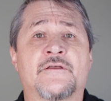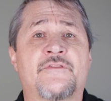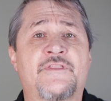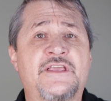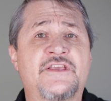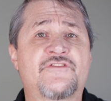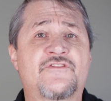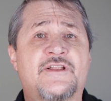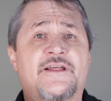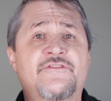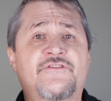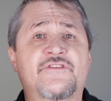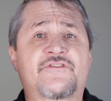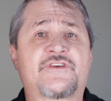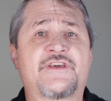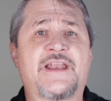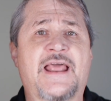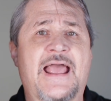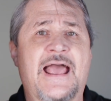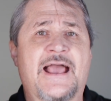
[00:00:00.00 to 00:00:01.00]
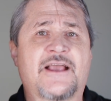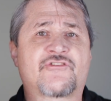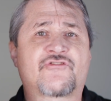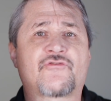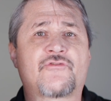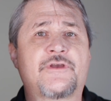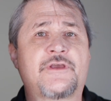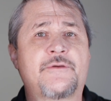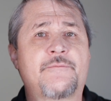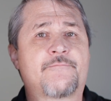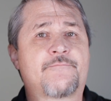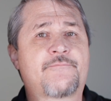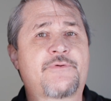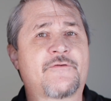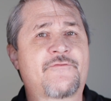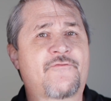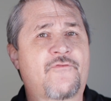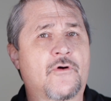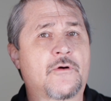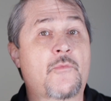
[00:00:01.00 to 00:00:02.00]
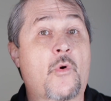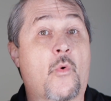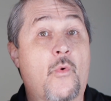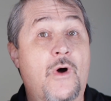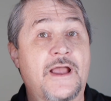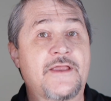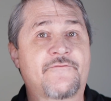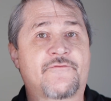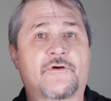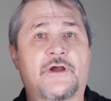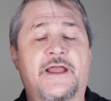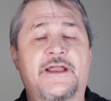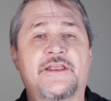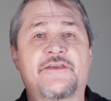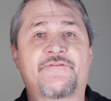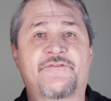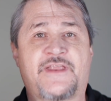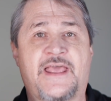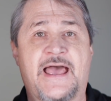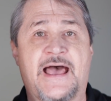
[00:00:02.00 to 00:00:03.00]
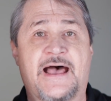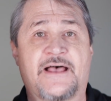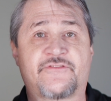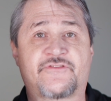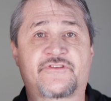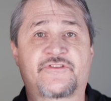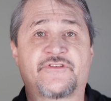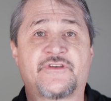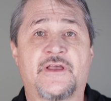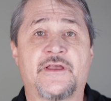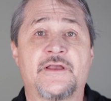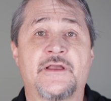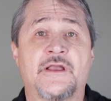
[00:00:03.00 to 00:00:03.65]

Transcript: These lenses can actually perform a wide variety of tasks.